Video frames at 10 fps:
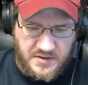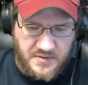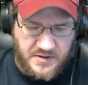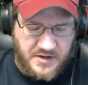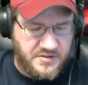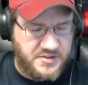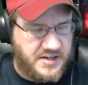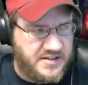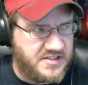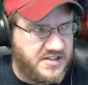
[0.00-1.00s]
the other side
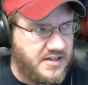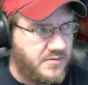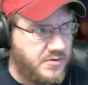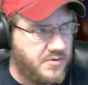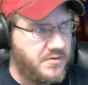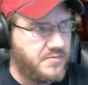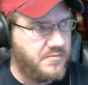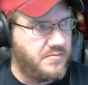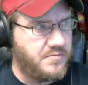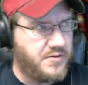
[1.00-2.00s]
of the state where,
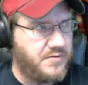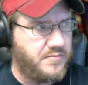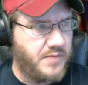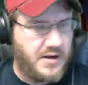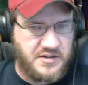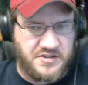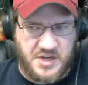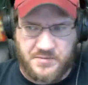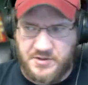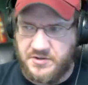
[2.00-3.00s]
you know, Raleigh and
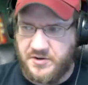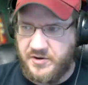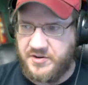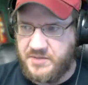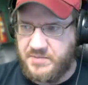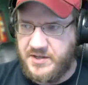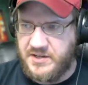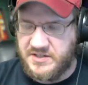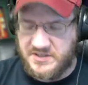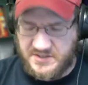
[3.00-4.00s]
Chapel Hill and RTP
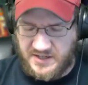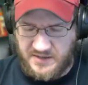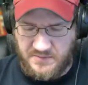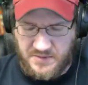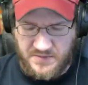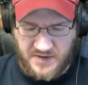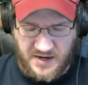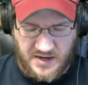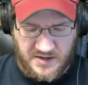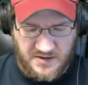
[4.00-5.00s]
is, and we've
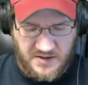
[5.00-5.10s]
got